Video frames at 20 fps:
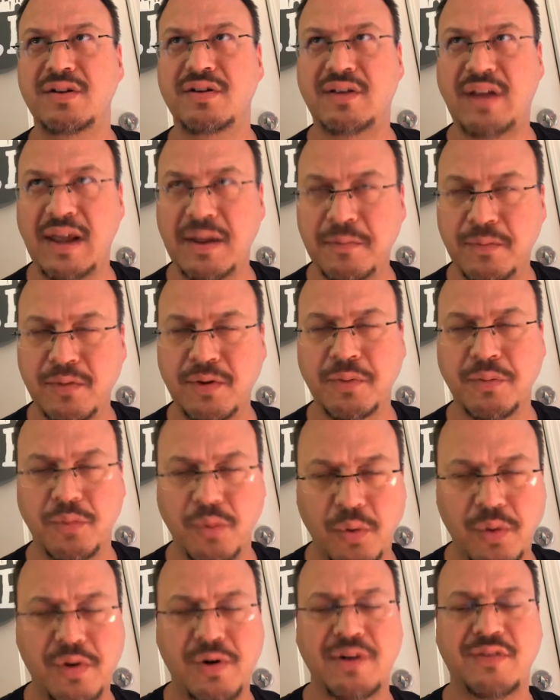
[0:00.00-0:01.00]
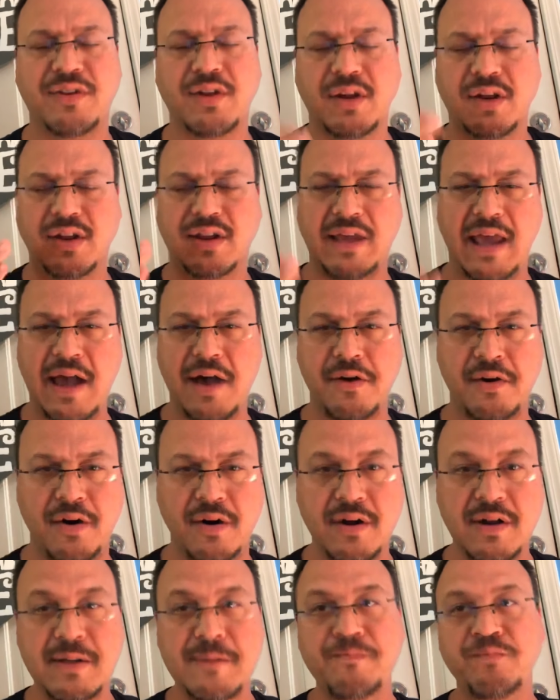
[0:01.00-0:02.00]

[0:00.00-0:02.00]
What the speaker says: at the counter,